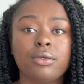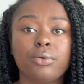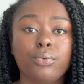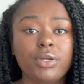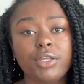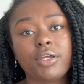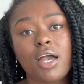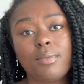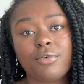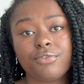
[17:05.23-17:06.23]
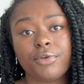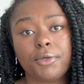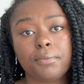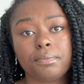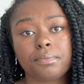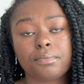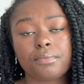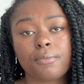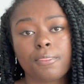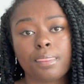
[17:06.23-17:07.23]
where they're coming from,
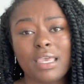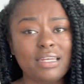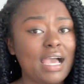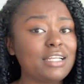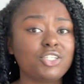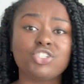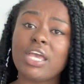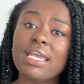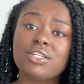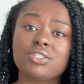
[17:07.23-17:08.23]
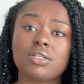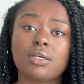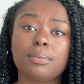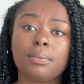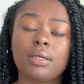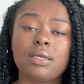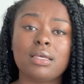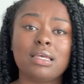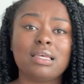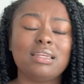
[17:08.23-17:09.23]
and not to change them,
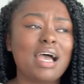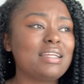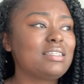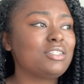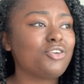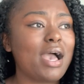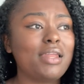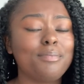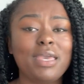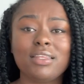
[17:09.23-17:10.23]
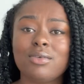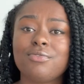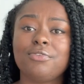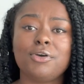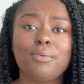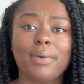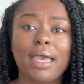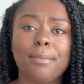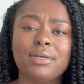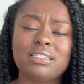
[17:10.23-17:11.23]
not to try to make them feel
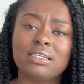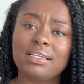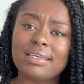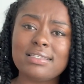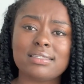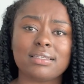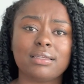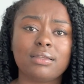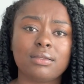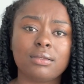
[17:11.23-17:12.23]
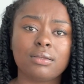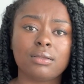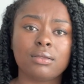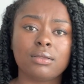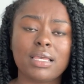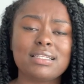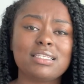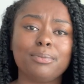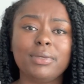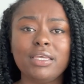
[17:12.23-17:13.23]
bad, but to listen and
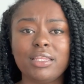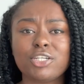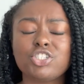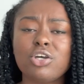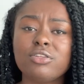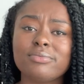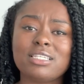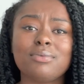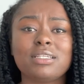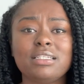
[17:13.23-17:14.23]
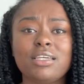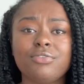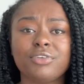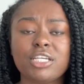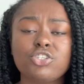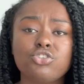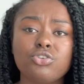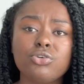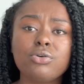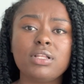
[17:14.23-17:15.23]
to be there, show them something different. It's
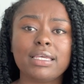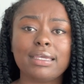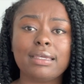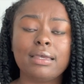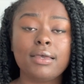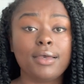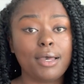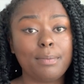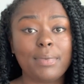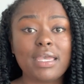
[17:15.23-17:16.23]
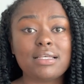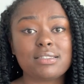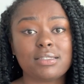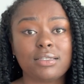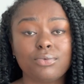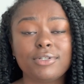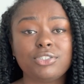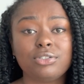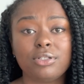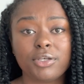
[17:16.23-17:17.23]
truly amazing
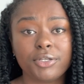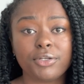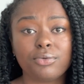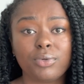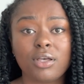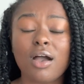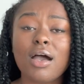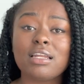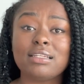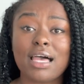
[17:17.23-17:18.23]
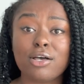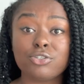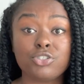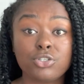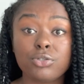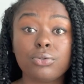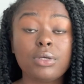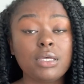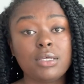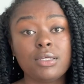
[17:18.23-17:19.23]
what you learn when God allows you
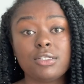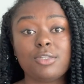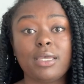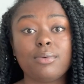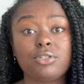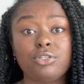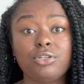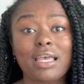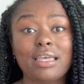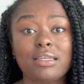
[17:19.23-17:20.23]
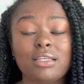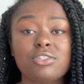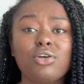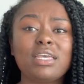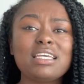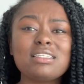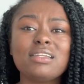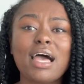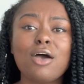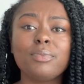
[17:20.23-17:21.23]
to be able to do that. And so he's
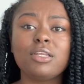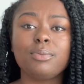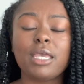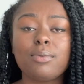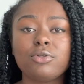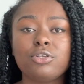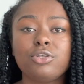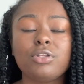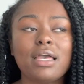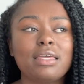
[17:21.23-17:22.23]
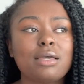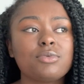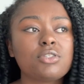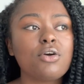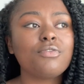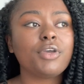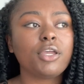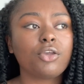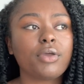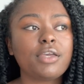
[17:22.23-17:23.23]
allowed me to be able to do that, and I'm so
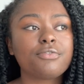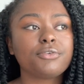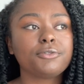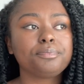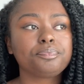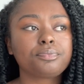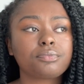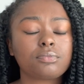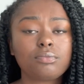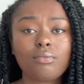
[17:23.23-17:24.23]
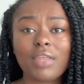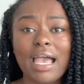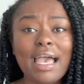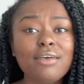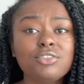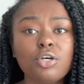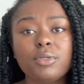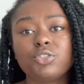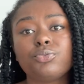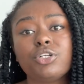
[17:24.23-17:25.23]
very grateful. I have so
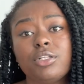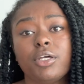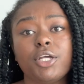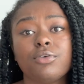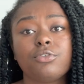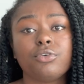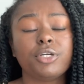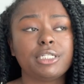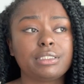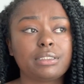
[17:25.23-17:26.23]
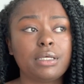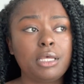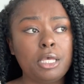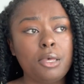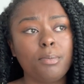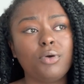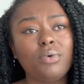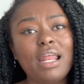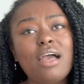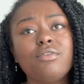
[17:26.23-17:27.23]
much more to learn, of course, but
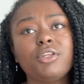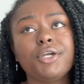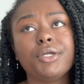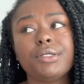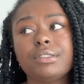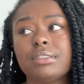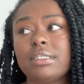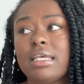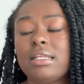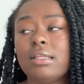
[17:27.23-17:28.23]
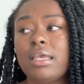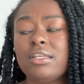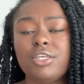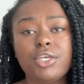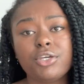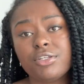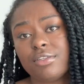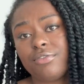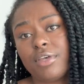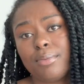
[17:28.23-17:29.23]
what I've learned in years
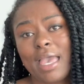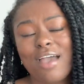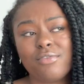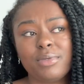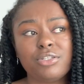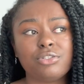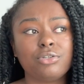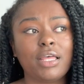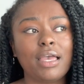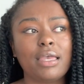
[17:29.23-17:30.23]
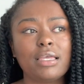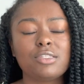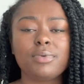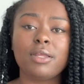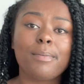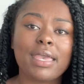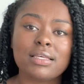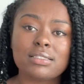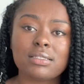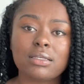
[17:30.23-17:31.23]
of him having me do that, it's been
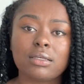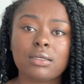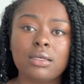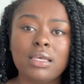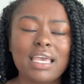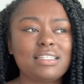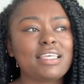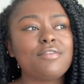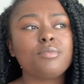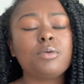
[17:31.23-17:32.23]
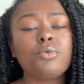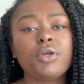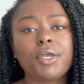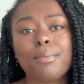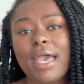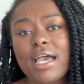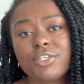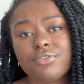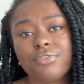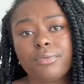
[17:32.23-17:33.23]
amazing. It's given me more
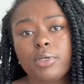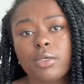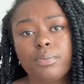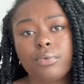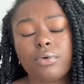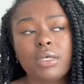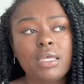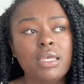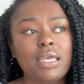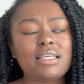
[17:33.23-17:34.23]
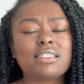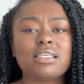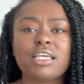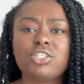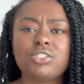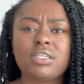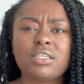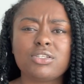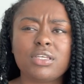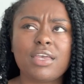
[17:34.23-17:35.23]
compassion for people. It's
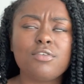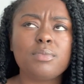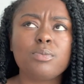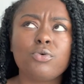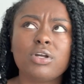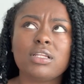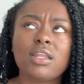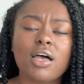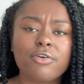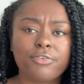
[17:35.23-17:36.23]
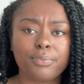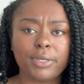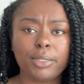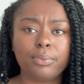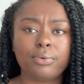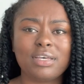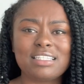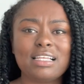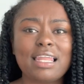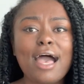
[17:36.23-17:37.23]
giving me more love for people.
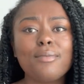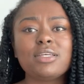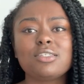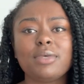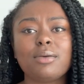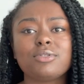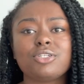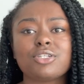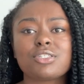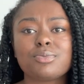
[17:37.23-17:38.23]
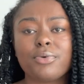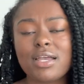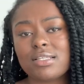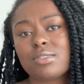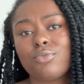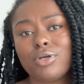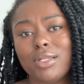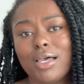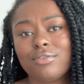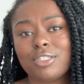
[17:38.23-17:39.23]
It's allowed me to be able to express more
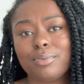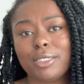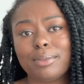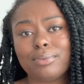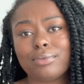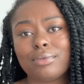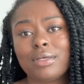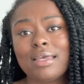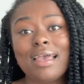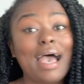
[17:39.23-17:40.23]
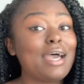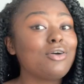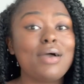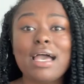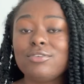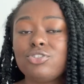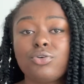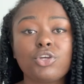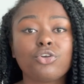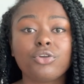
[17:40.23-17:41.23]
love to people. I don't have
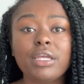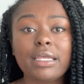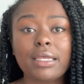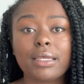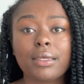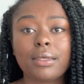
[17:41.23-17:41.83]
to agree,